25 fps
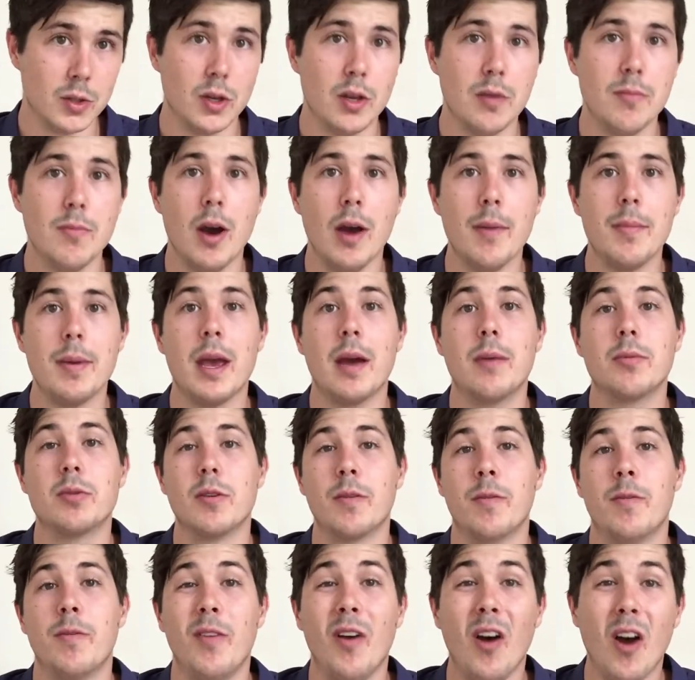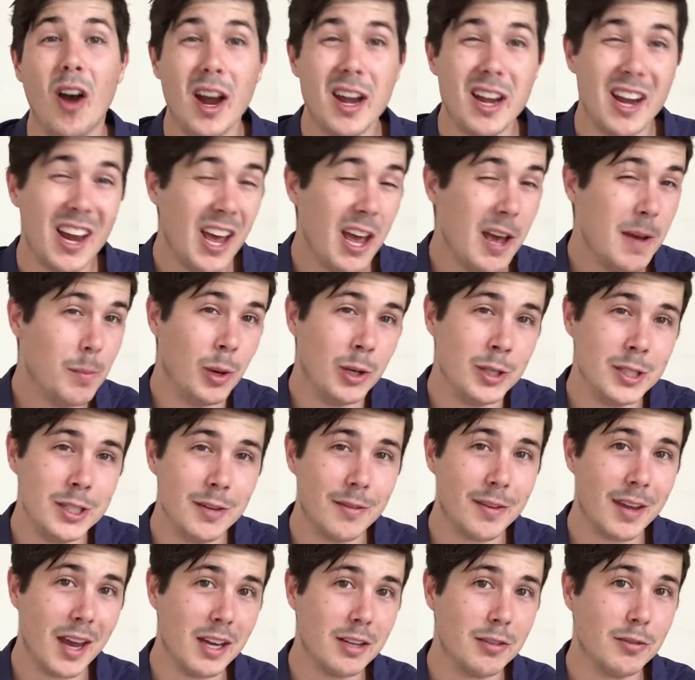or you might be able to find
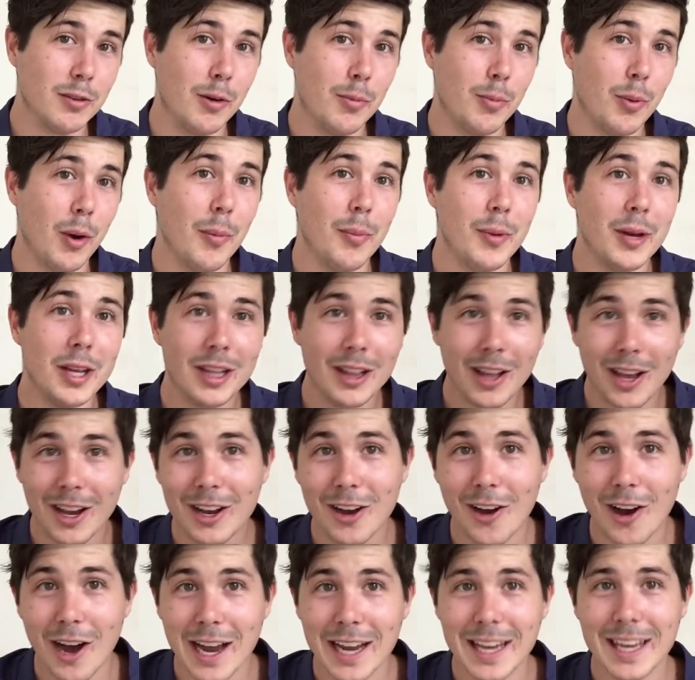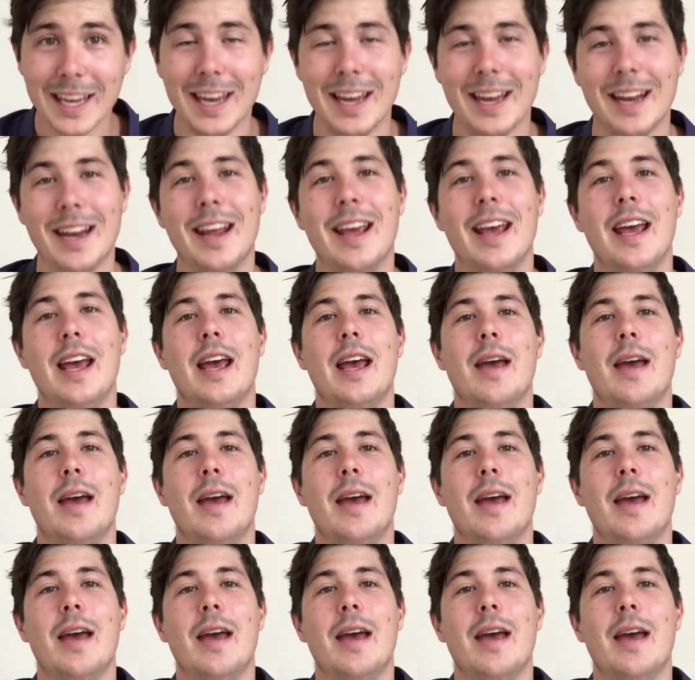positive cash flow property like I can,